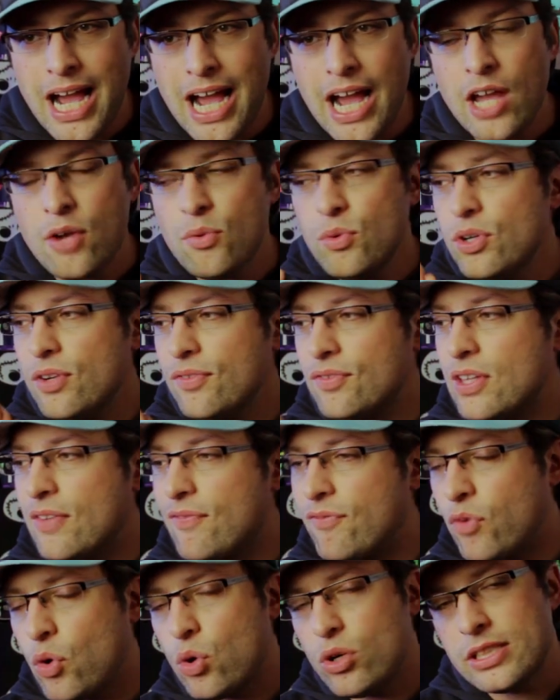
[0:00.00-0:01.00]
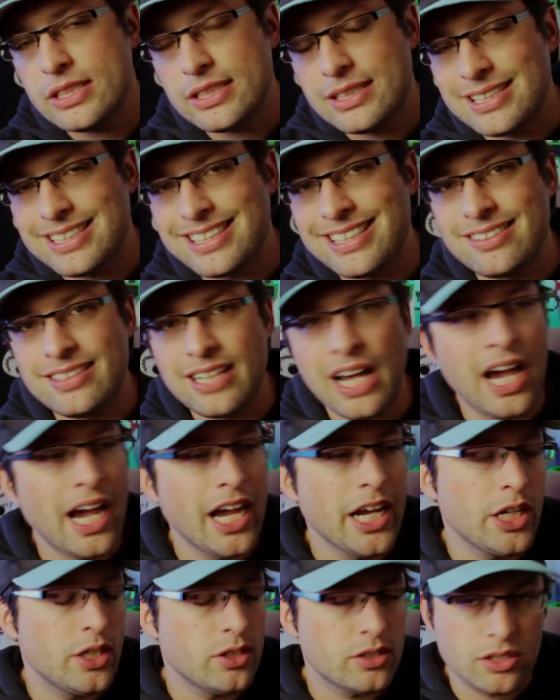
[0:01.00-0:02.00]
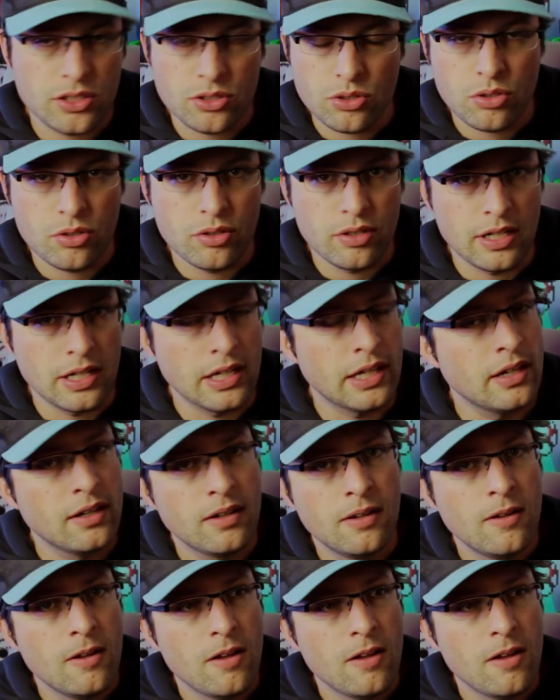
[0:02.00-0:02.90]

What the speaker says: I would have divorced this entire story